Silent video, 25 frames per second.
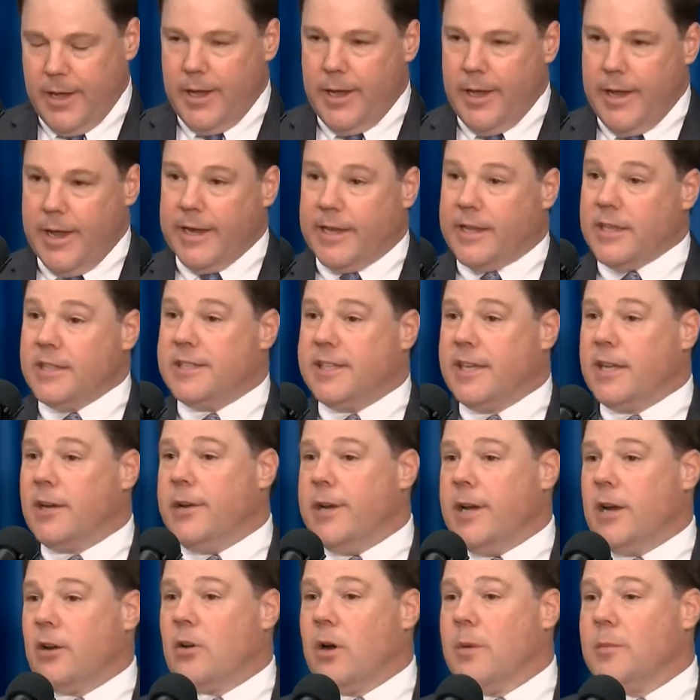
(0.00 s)
In
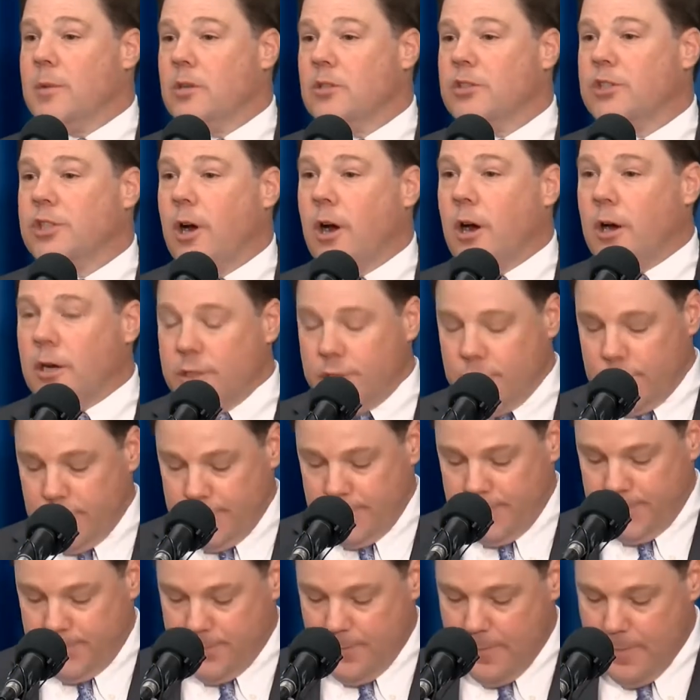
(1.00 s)
considering a criminal charge,
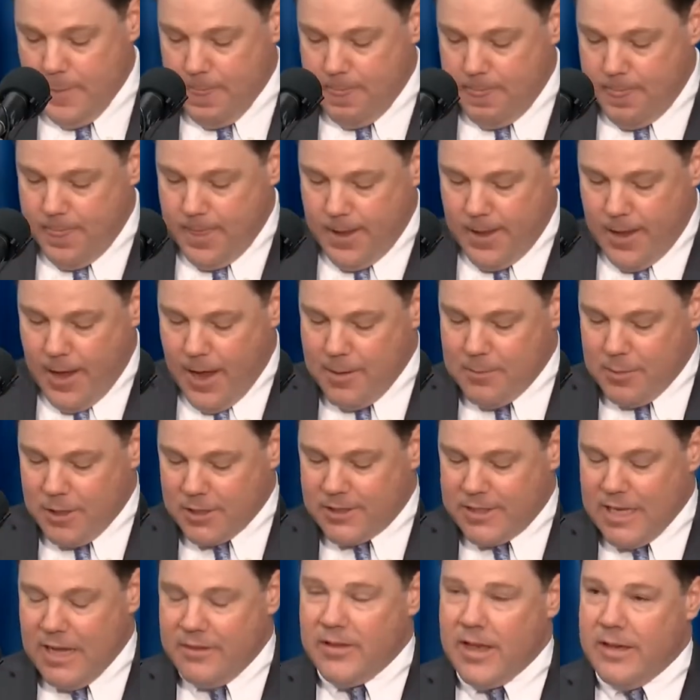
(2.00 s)
I
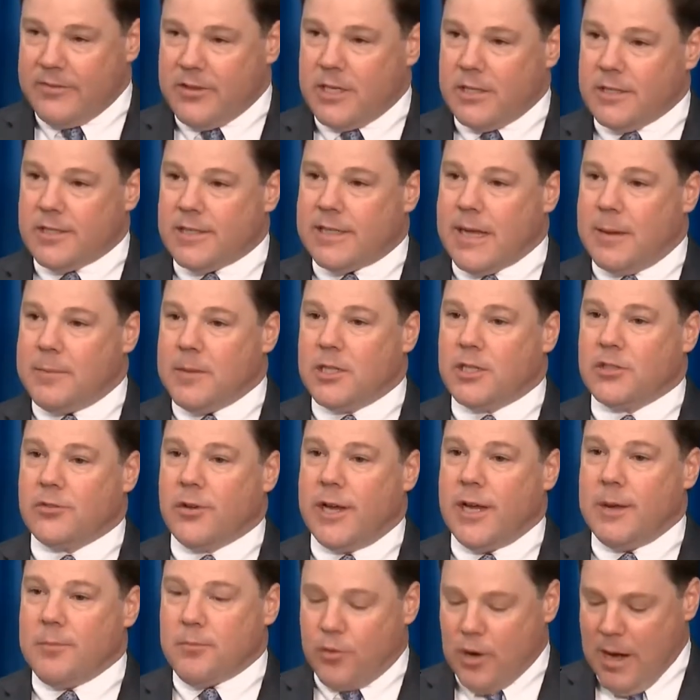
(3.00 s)
must have evidence
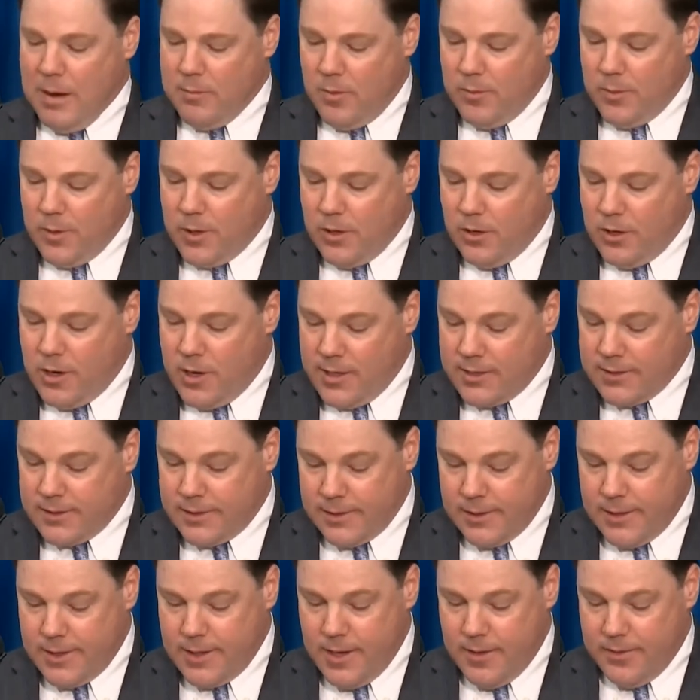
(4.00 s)
demonstrating probable
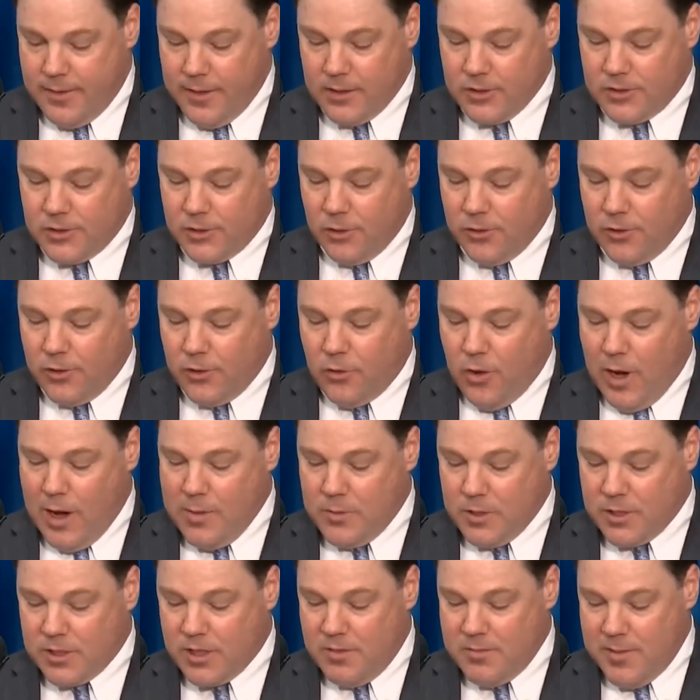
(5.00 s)
cause that a certain crime
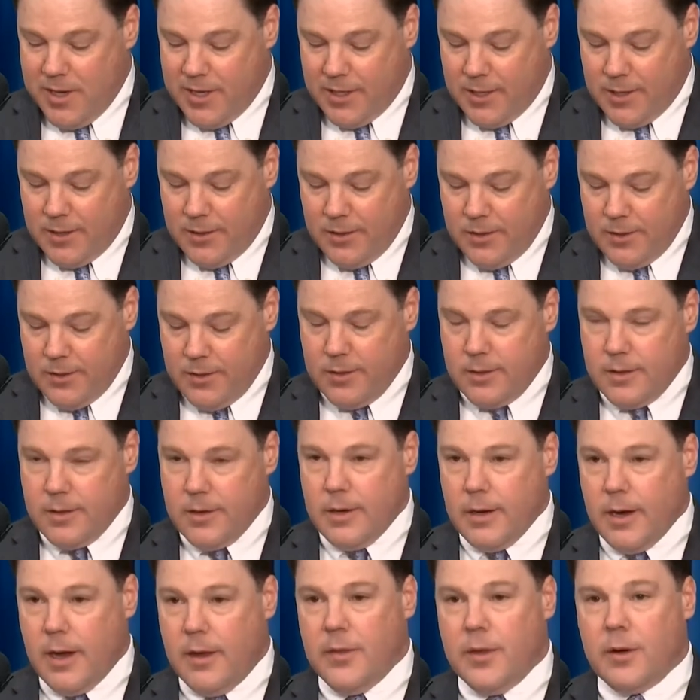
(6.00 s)
was committed,
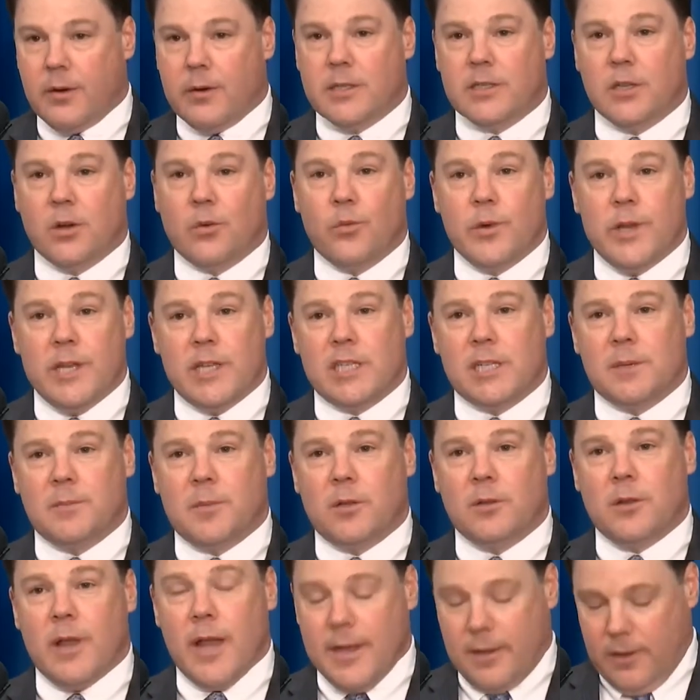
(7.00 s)
and there is a
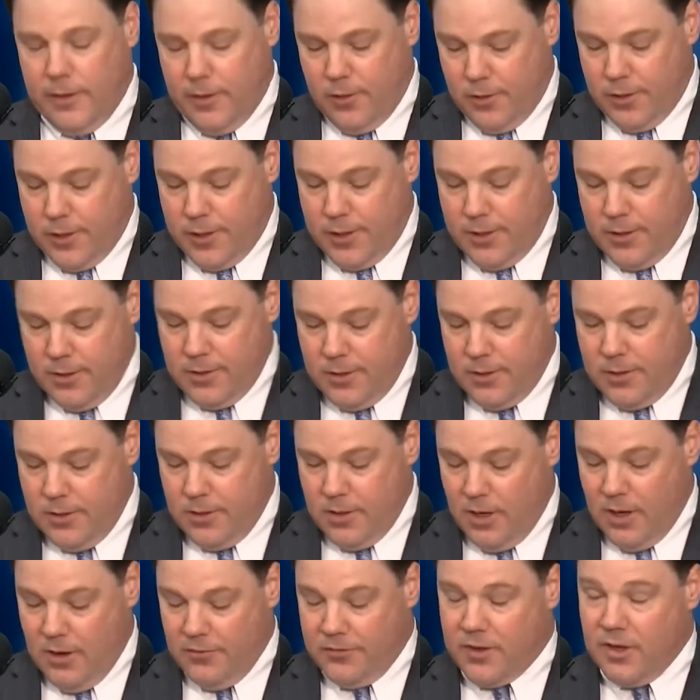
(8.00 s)
reasonable likelihood
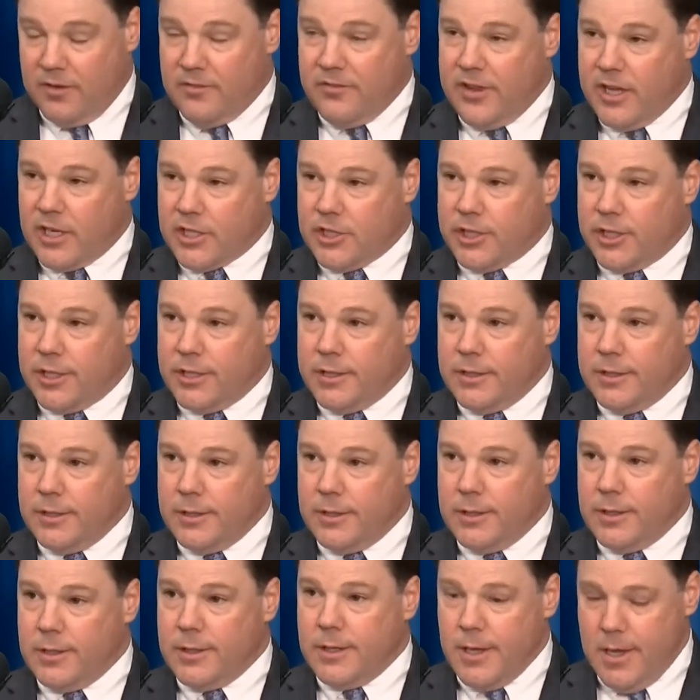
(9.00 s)
of conviction
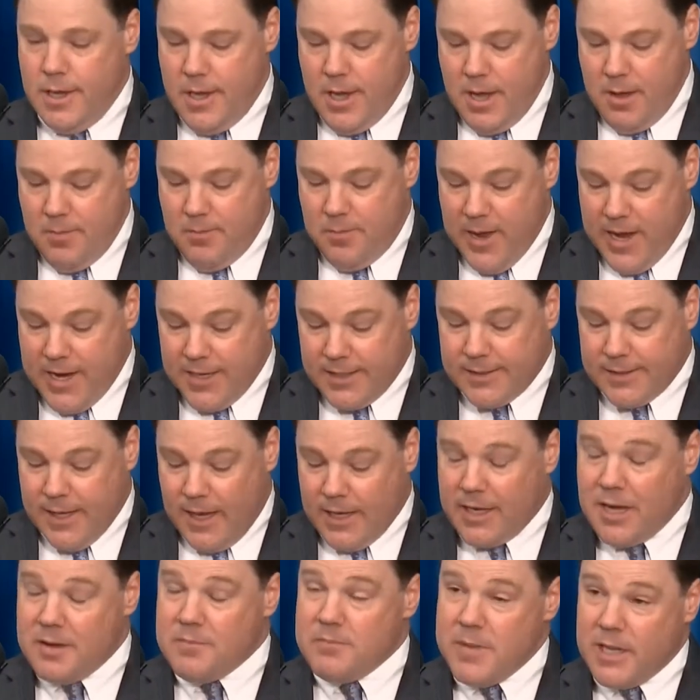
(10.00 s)
based
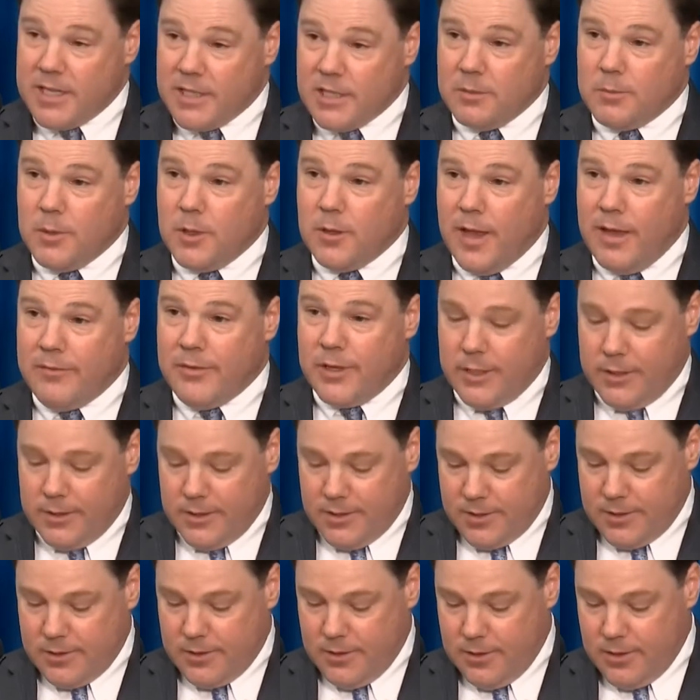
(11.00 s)
on admissible
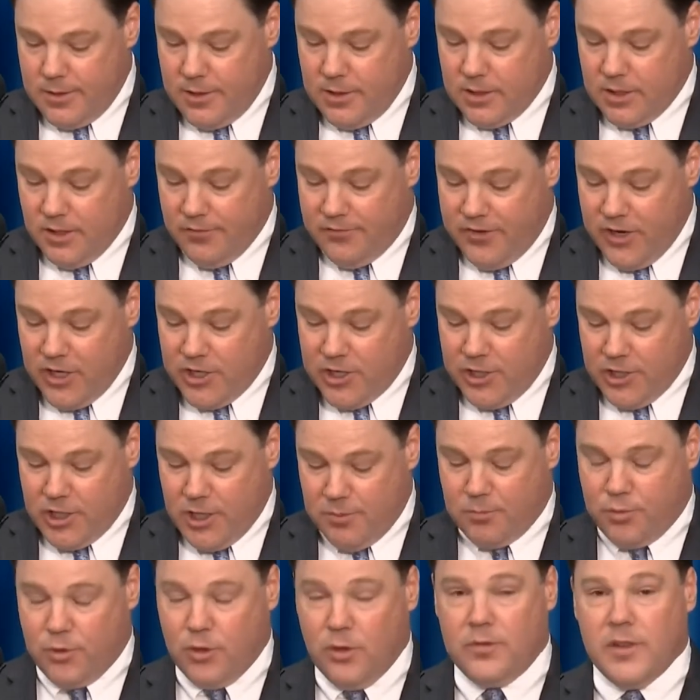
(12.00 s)
evidence sufficient
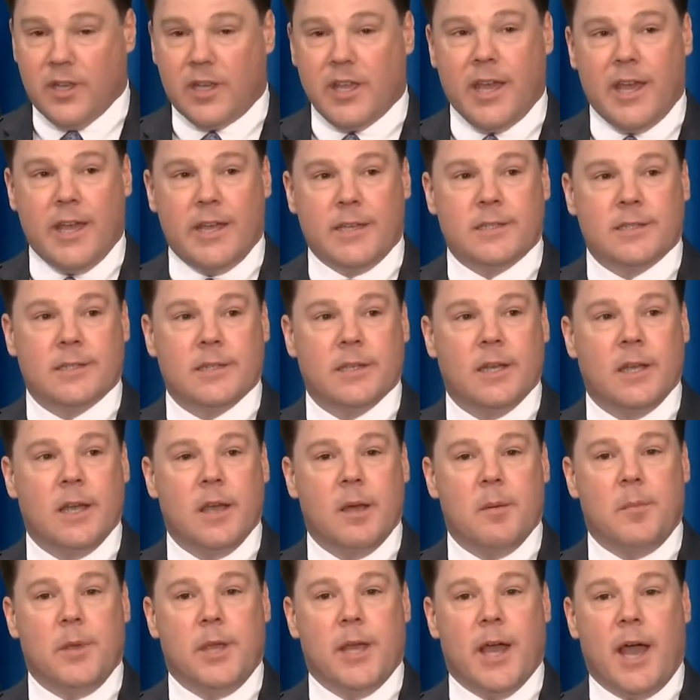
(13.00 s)
to prove the case
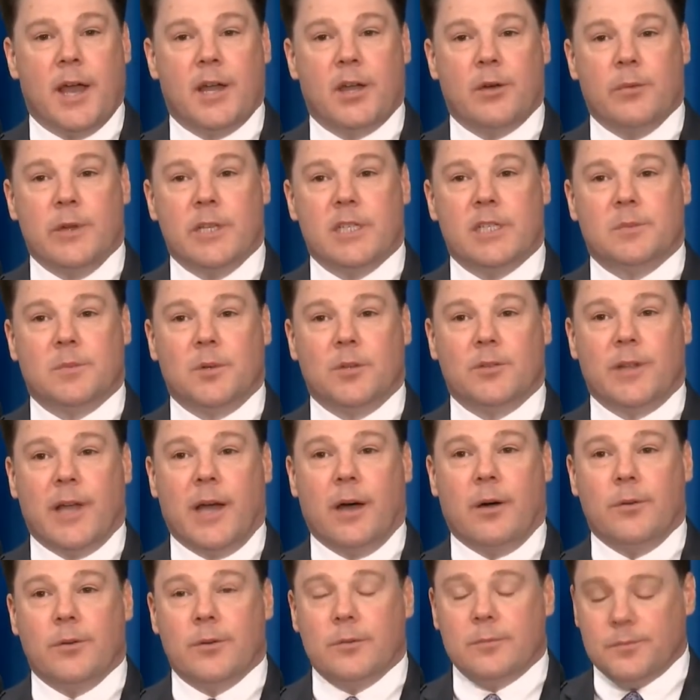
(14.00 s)
beyond a reasonable
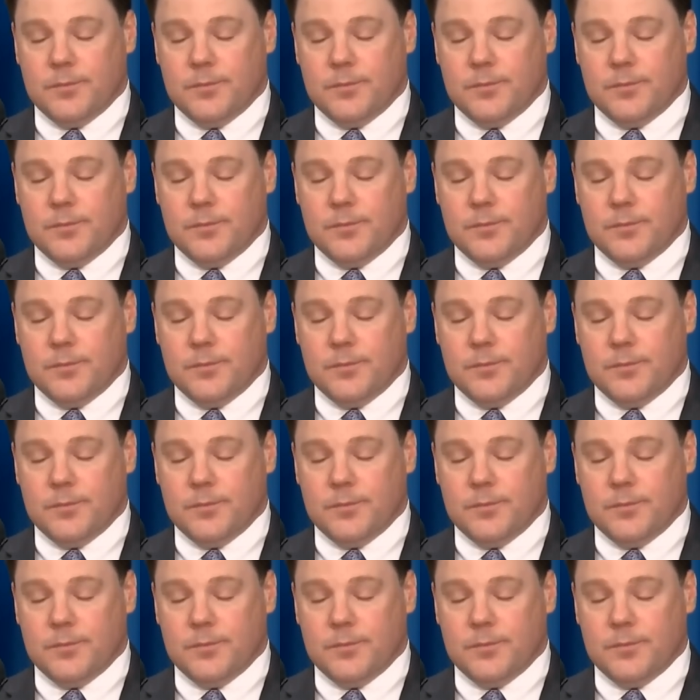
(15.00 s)
doubt.